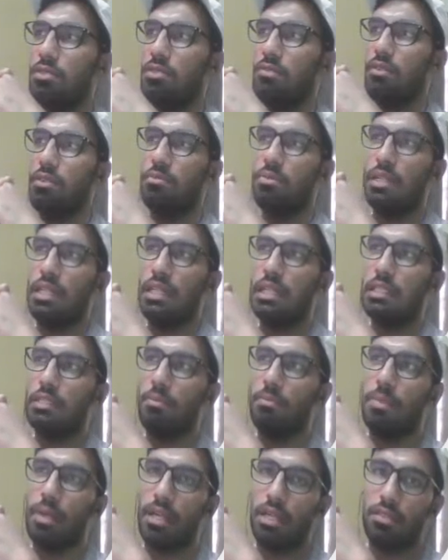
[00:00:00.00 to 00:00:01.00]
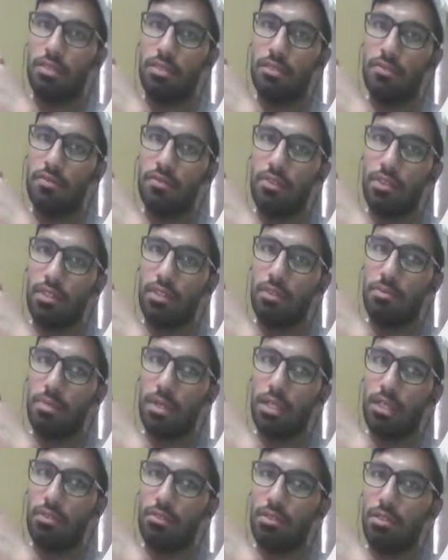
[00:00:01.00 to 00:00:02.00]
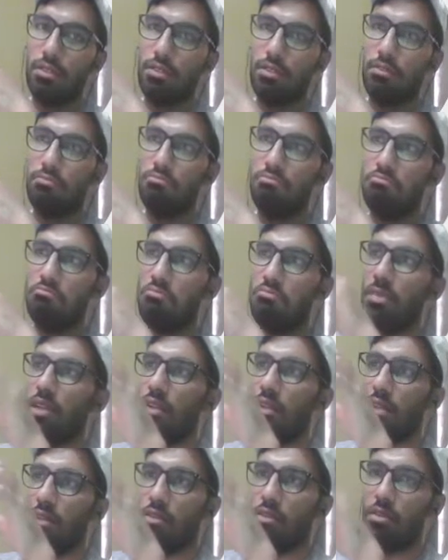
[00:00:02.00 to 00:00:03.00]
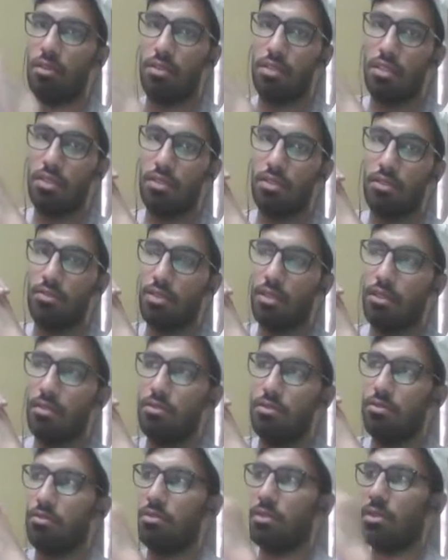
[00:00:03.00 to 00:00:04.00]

it will predict the price for that particular building or a region. Okay, so